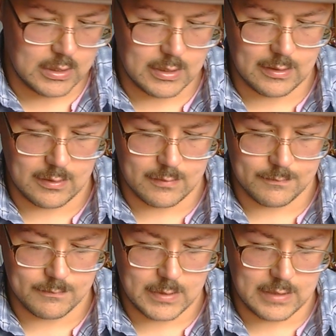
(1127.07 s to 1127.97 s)

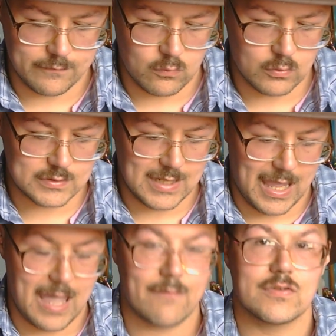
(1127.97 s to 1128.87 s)
And of course,
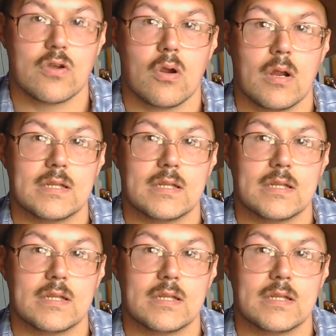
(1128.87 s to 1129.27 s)
Avatar and